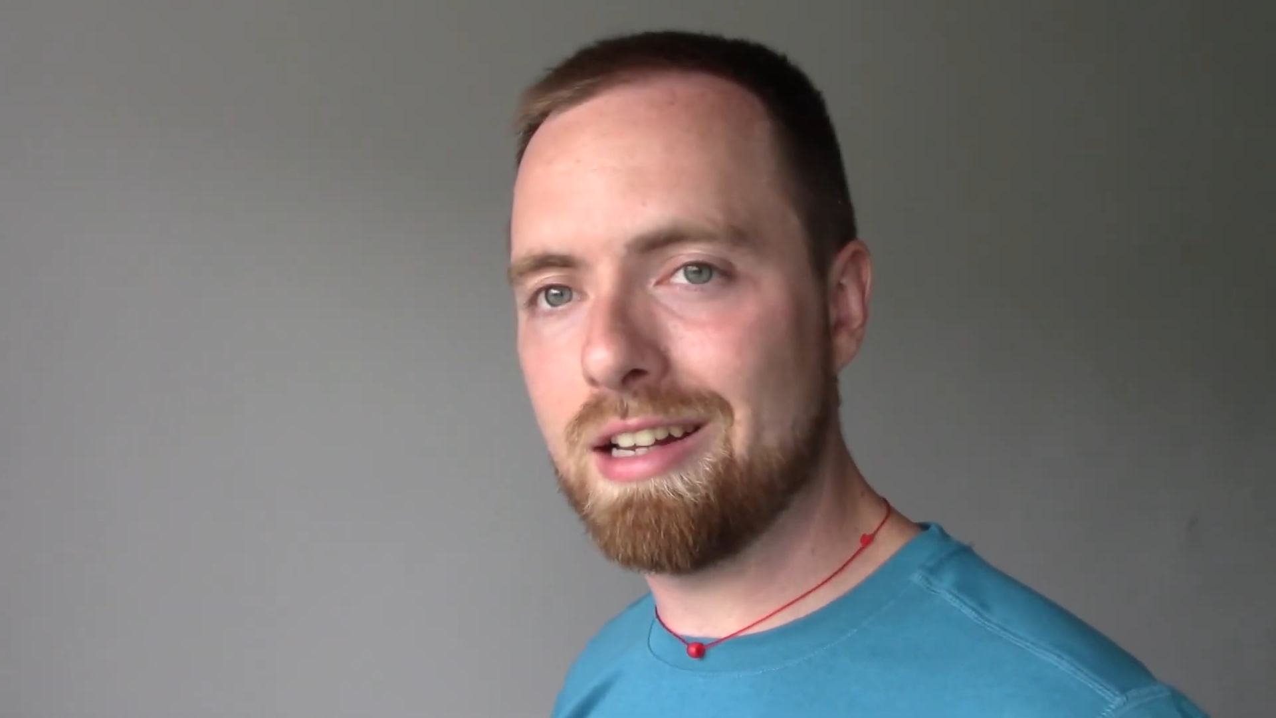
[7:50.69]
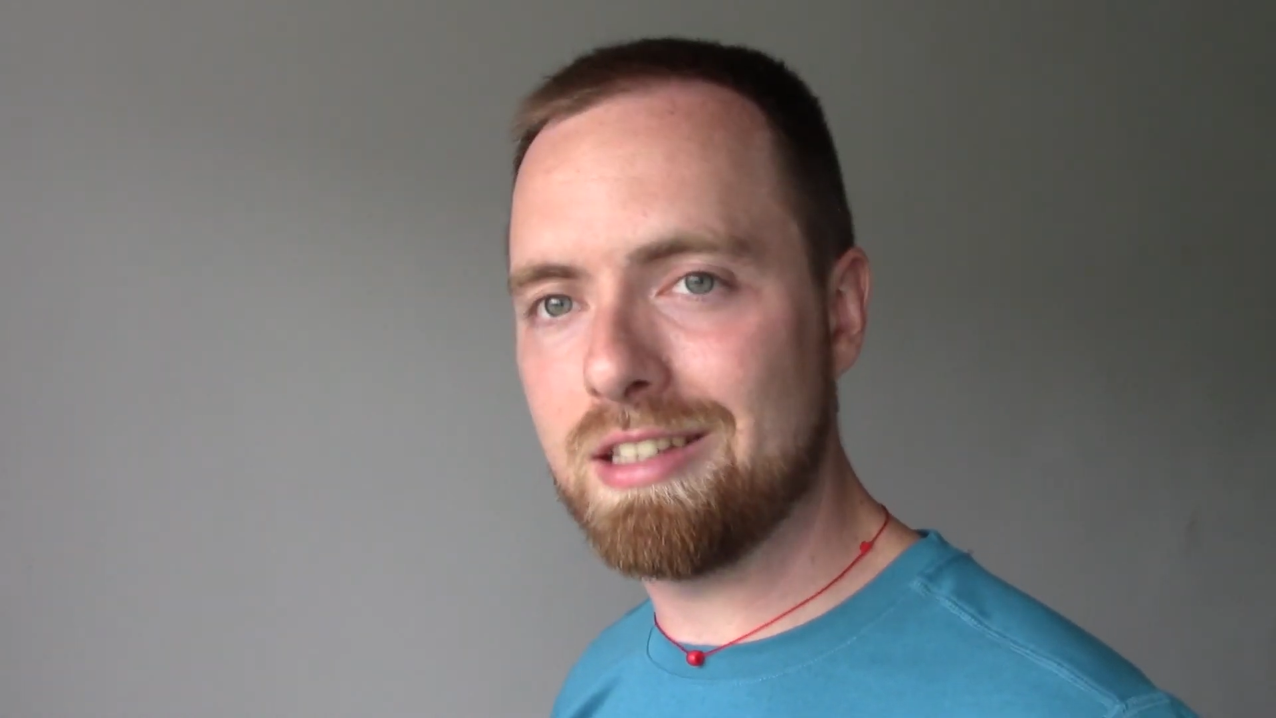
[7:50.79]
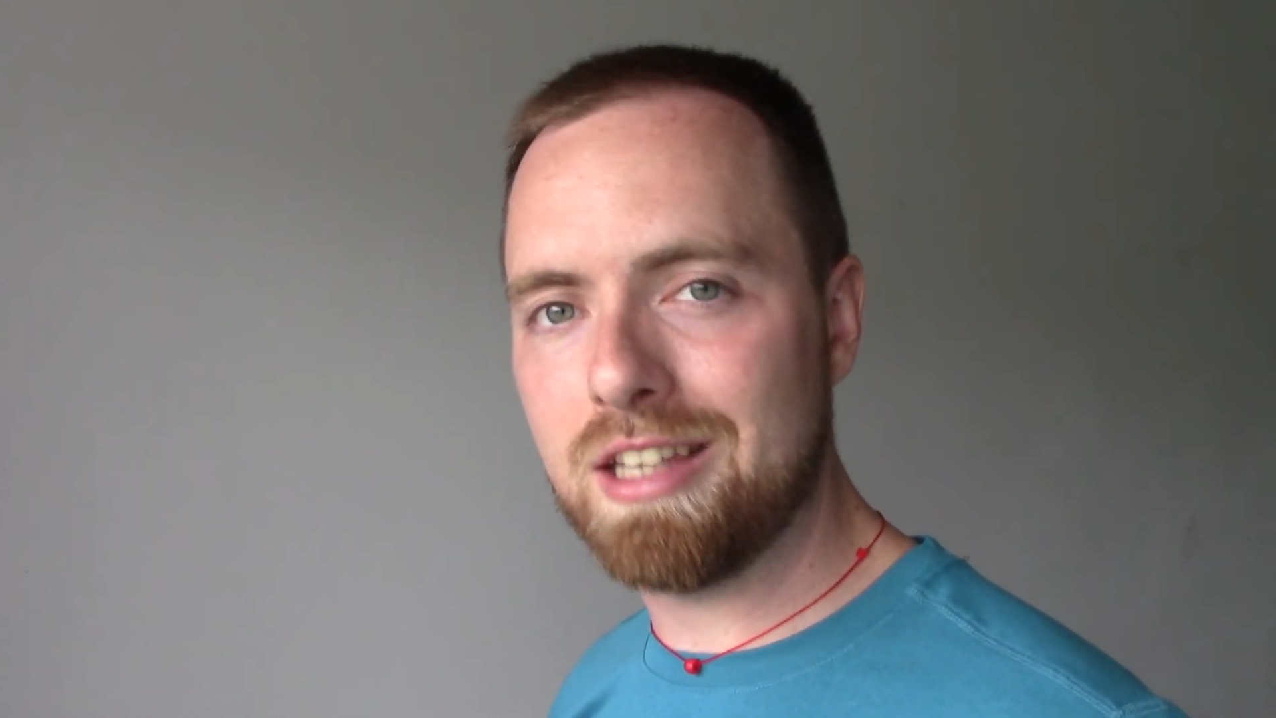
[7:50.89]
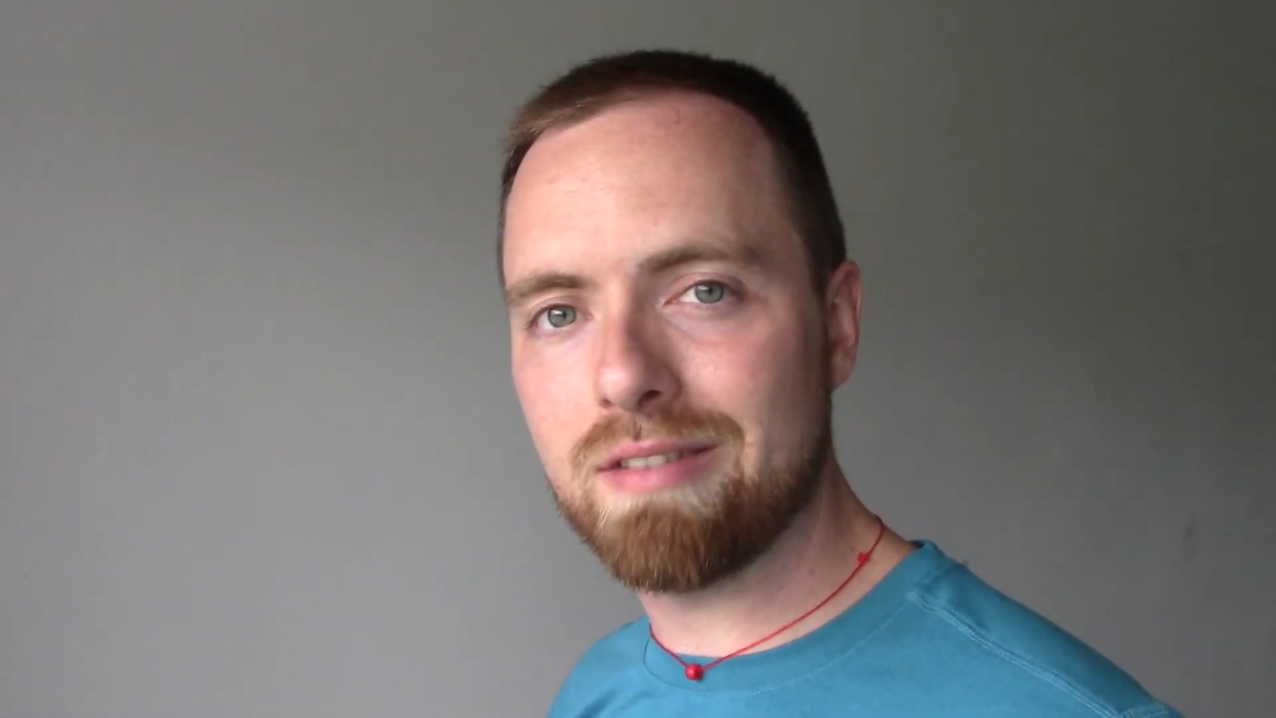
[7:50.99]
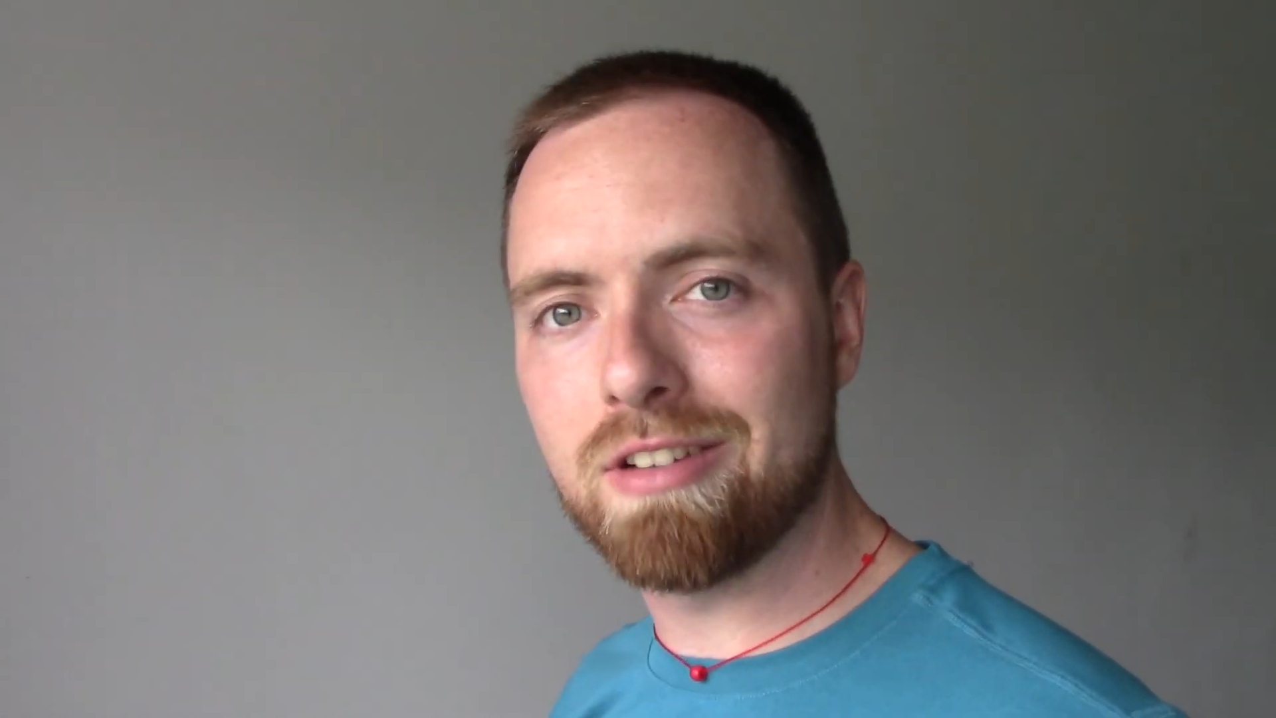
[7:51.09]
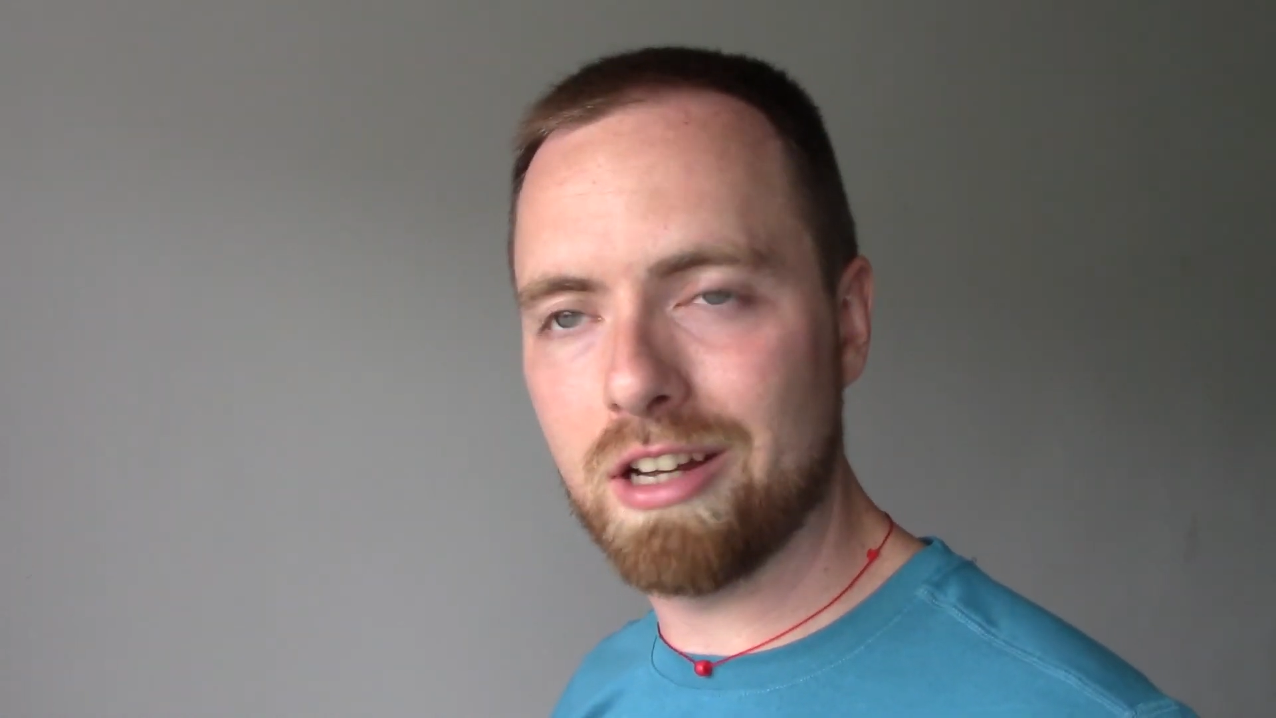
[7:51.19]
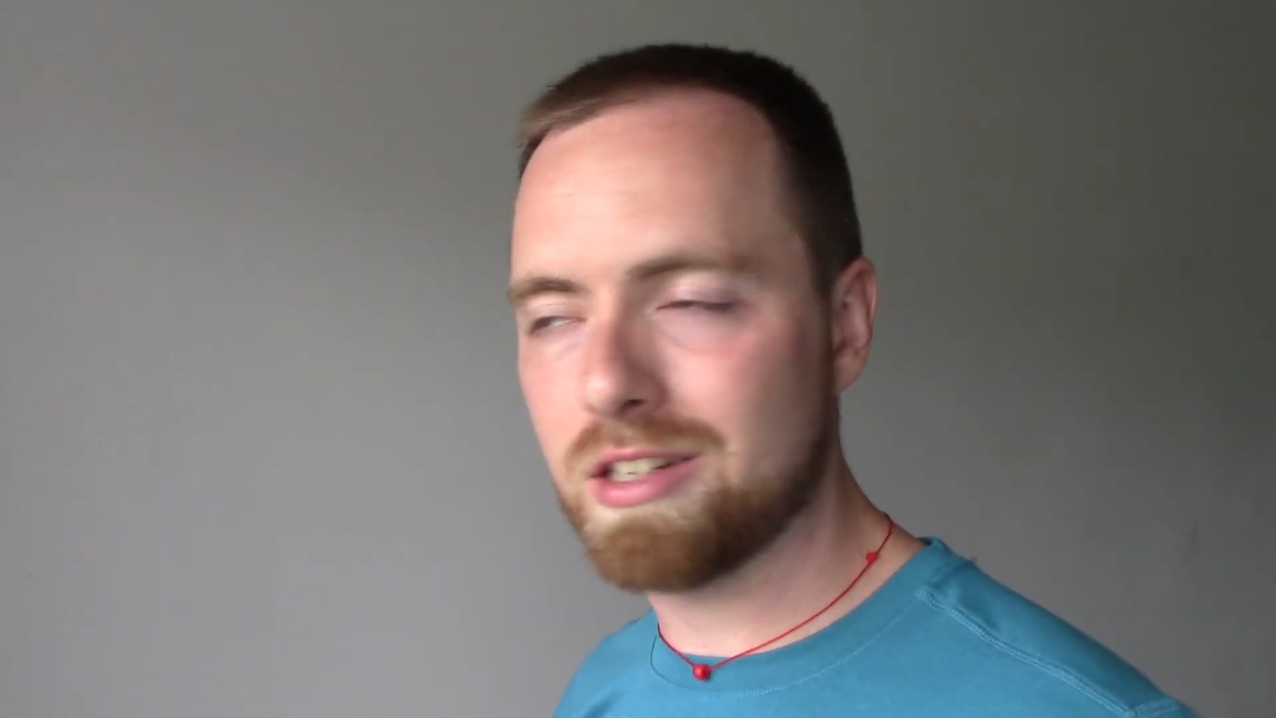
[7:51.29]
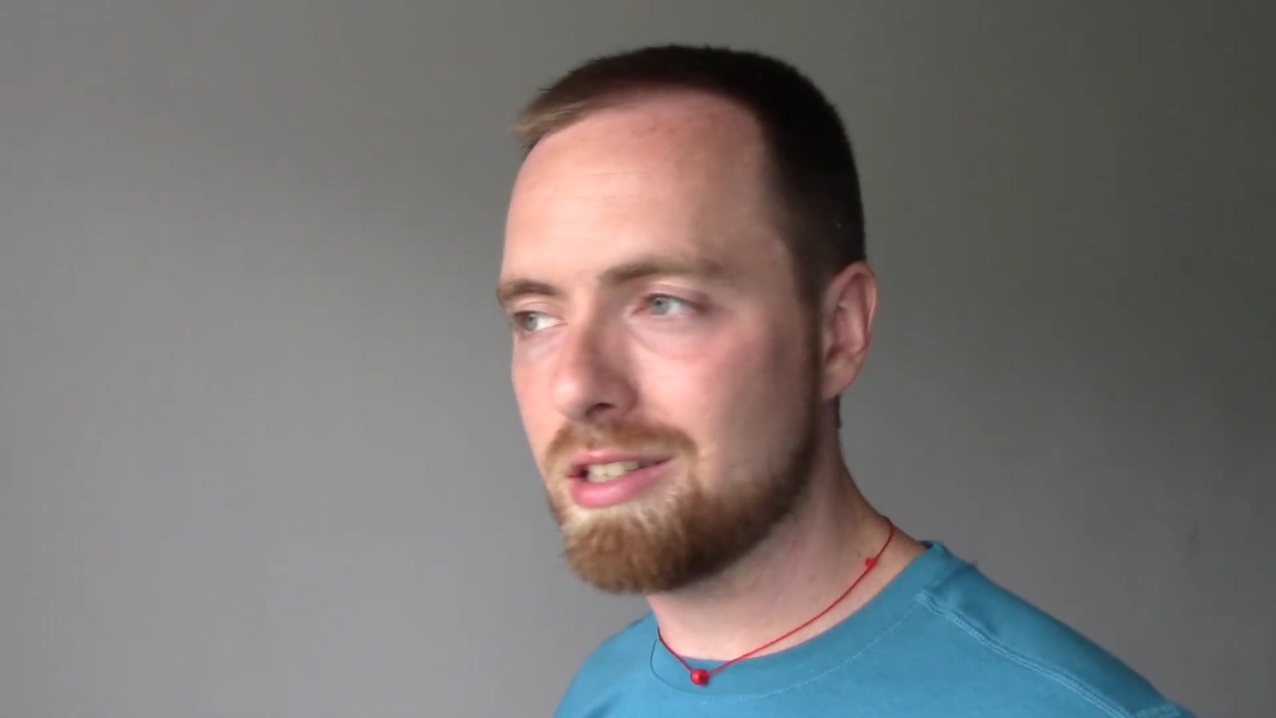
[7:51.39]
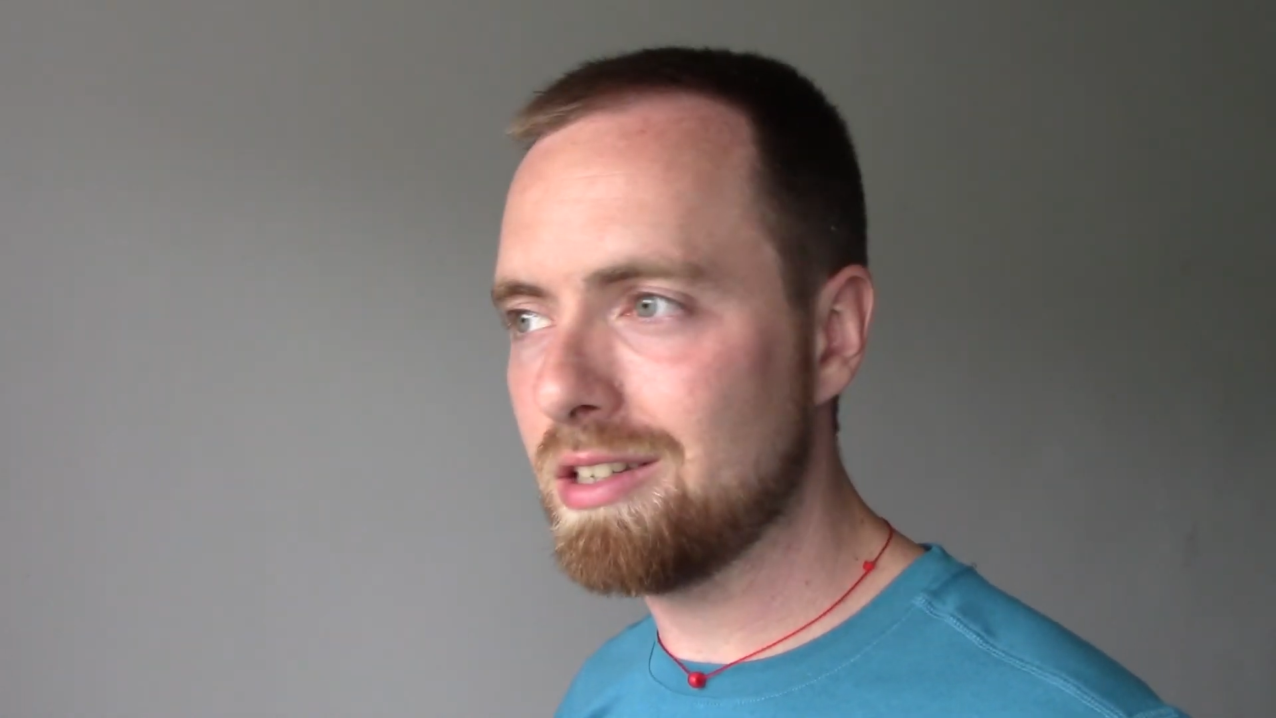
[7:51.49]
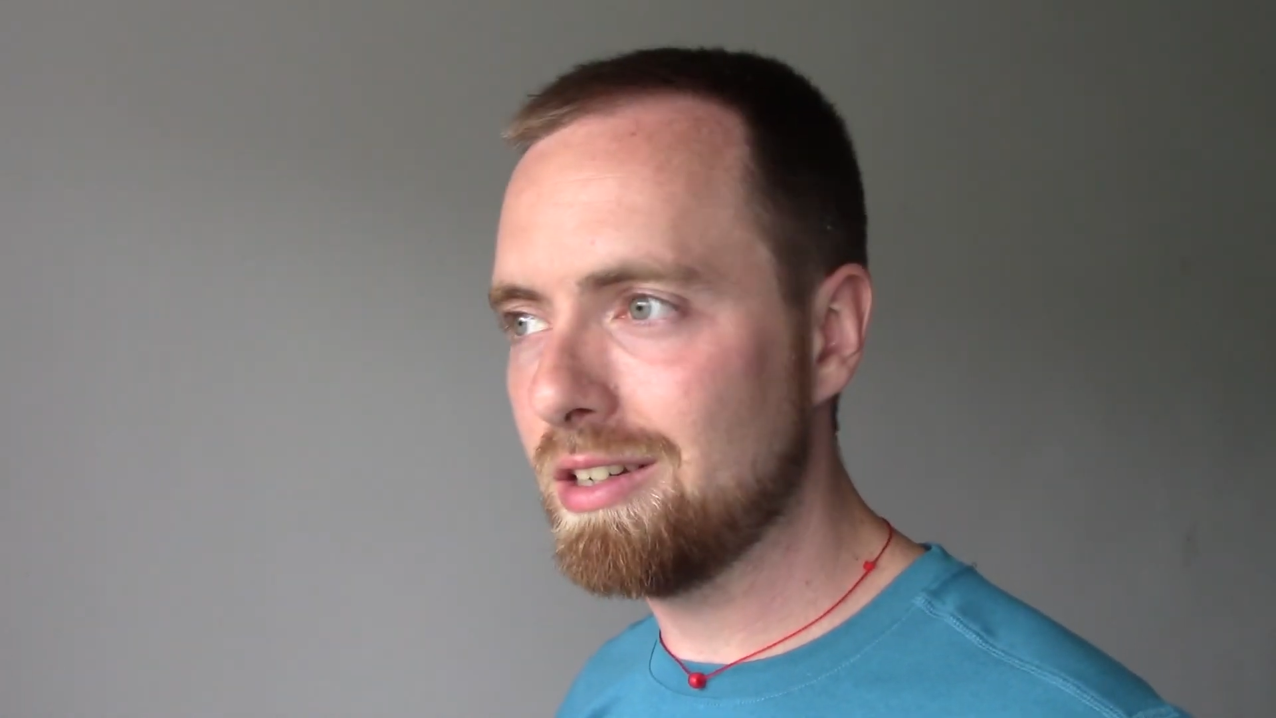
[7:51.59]
has given
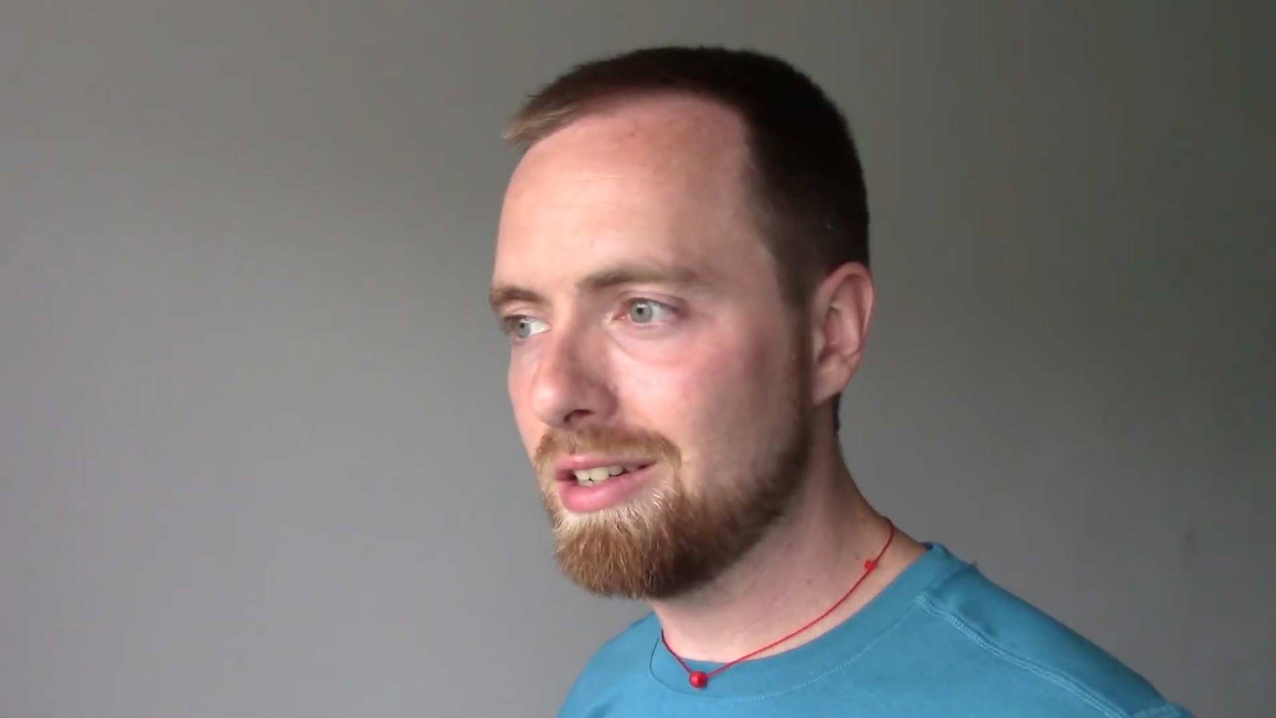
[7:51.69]
us,